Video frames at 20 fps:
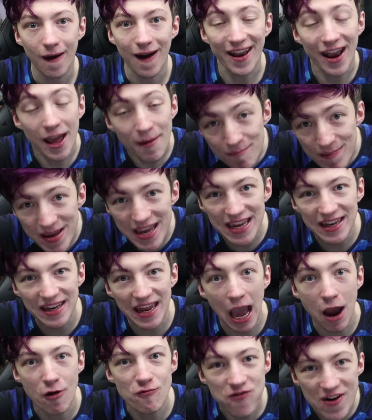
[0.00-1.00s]
And I mean
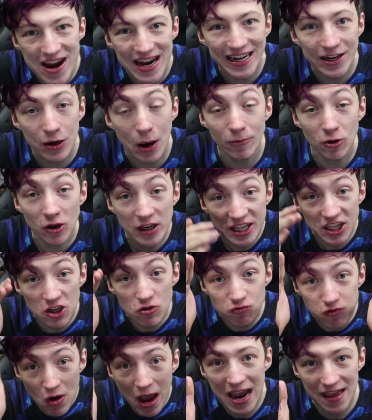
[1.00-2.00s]
it. I really do. I'm looking
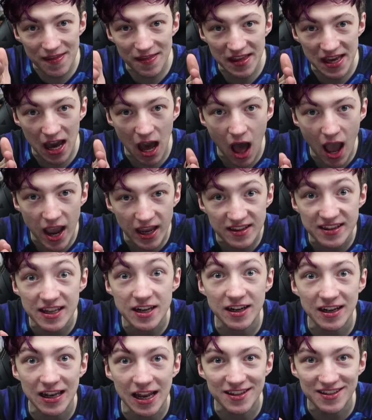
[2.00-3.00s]
you right in the eye
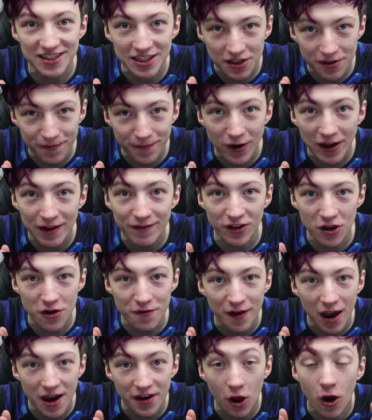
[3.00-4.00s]
instead of glancing at the fucking
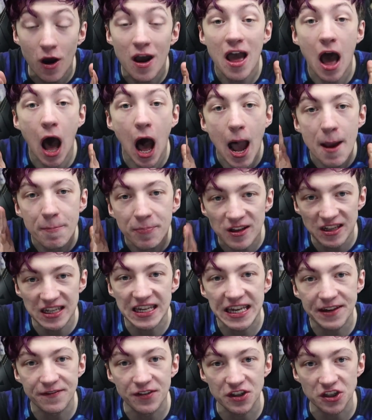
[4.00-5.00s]
viewfinder. I
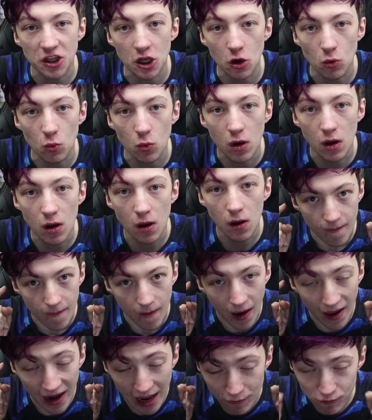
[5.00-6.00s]
believe in you.
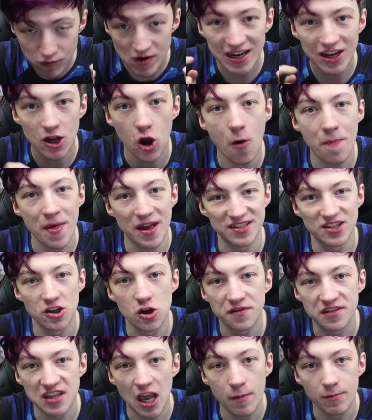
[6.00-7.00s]
And I really hope that's
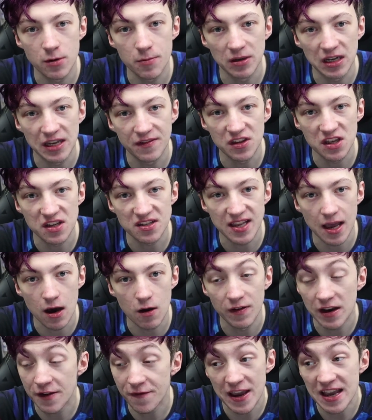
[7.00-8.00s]
enough to help you believe in
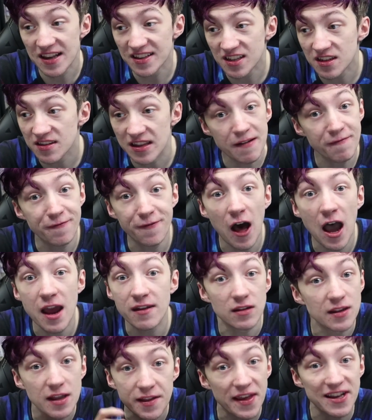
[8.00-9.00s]
yourself. And if it isn't, then
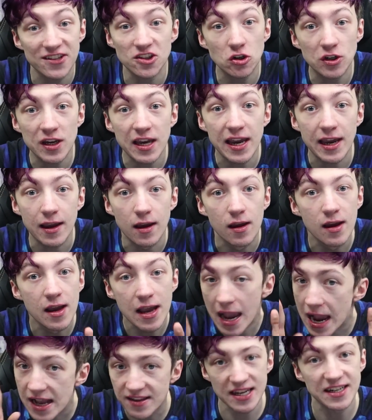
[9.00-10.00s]
fine. That's okay.
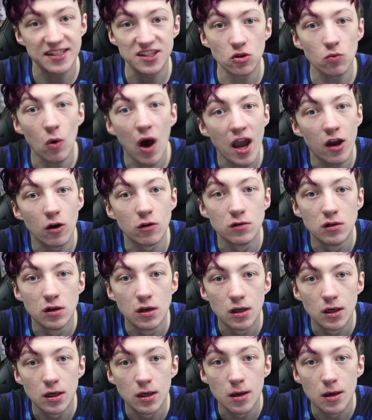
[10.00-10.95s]
It takes a while.